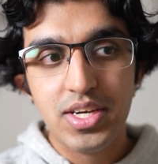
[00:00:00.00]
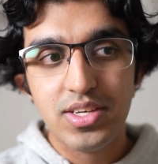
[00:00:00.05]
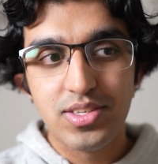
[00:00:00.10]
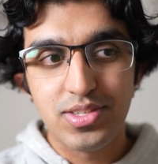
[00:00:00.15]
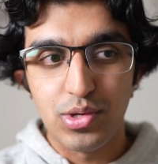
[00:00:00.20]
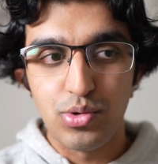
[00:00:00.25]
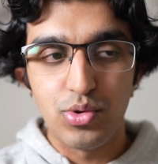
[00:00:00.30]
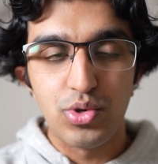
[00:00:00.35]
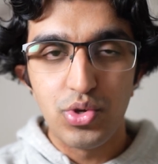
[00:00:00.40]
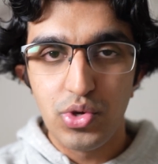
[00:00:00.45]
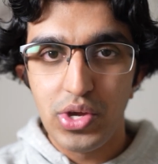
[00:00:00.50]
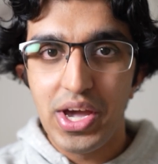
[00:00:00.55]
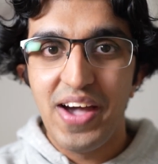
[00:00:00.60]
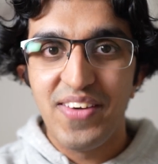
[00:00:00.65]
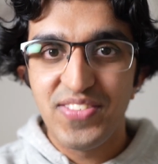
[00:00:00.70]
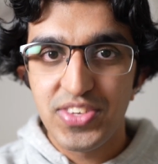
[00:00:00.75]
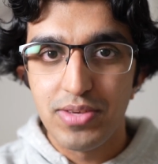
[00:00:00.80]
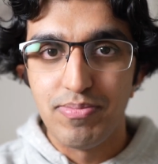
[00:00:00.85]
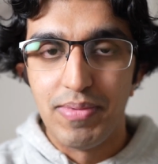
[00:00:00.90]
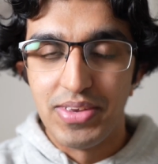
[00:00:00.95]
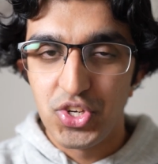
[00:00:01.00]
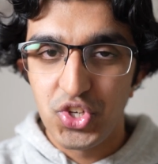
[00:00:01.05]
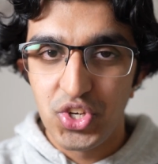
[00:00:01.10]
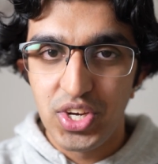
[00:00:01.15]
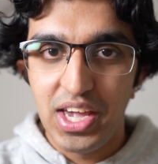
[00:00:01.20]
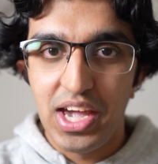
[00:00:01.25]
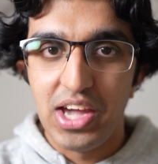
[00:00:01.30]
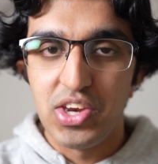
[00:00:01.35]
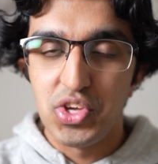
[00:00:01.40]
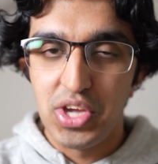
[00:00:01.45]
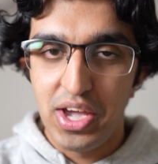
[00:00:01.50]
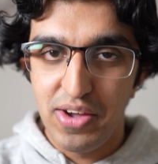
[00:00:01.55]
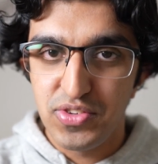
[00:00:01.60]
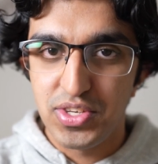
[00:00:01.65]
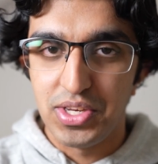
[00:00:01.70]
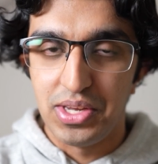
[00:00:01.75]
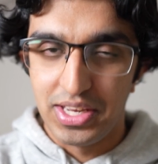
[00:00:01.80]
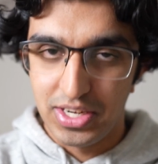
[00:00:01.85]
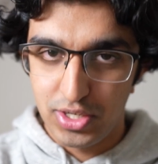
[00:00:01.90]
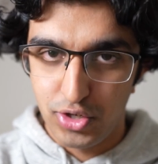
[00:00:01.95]
So you have to mention it, and you have
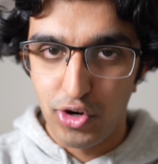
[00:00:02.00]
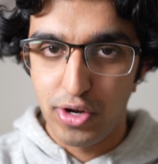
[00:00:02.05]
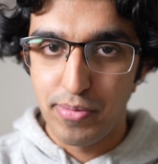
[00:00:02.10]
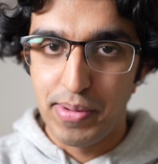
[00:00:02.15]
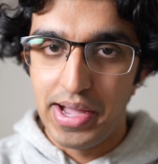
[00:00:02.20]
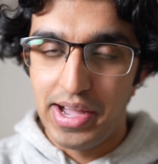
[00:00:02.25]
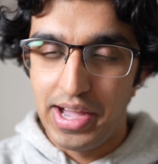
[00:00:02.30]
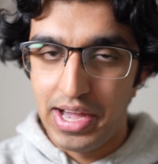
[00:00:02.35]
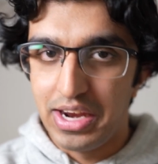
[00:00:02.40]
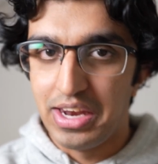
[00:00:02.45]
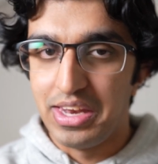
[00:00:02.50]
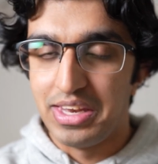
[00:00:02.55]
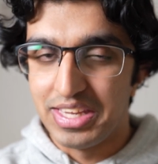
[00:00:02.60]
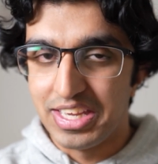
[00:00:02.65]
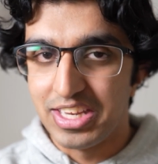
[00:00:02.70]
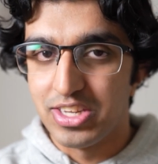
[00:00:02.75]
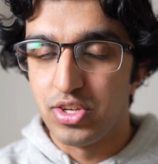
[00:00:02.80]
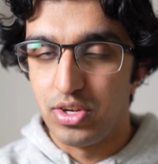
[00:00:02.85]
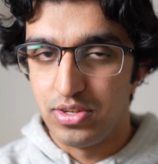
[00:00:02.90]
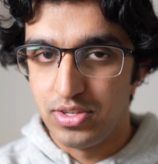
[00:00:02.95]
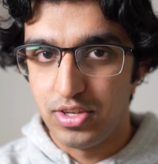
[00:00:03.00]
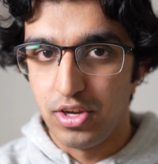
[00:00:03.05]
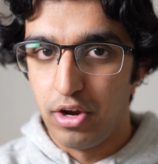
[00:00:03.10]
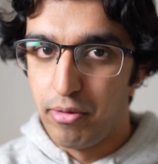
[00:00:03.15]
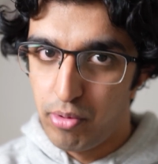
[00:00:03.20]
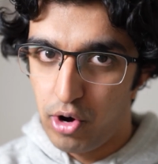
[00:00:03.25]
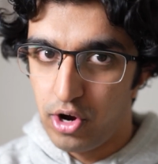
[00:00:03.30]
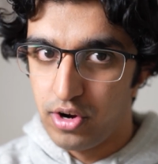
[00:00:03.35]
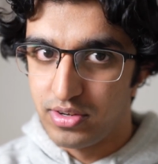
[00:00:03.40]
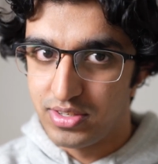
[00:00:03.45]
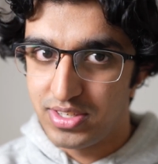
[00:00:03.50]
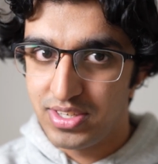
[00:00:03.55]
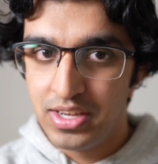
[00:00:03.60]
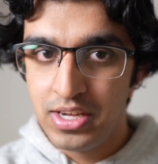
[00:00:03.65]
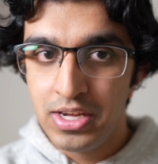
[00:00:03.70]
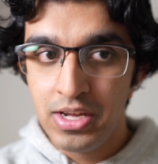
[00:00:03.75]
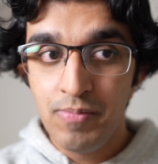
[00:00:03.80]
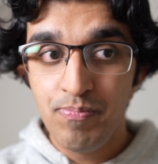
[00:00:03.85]
to like talk about how it leads onto your product.